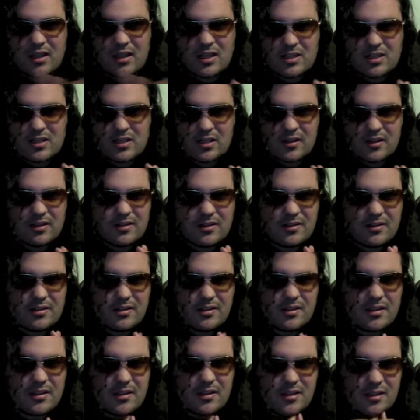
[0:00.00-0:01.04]

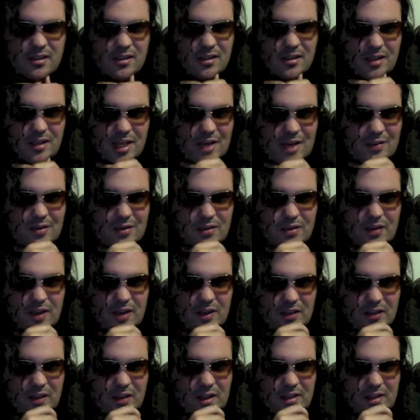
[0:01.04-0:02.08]
just
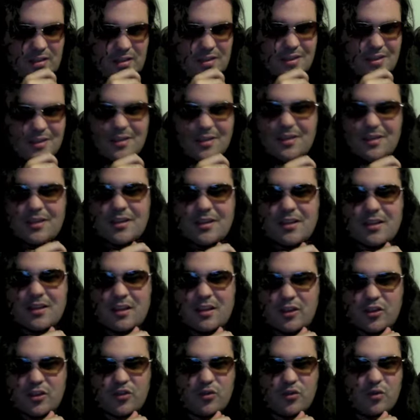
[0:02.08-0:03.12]
everything that
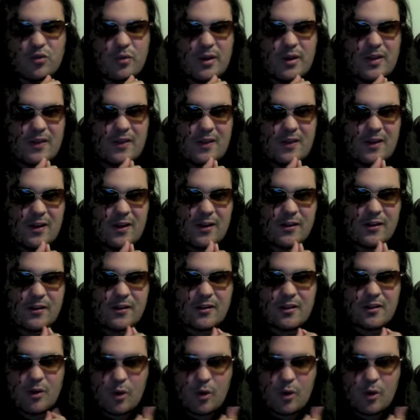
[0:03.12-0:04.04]
it threw in there,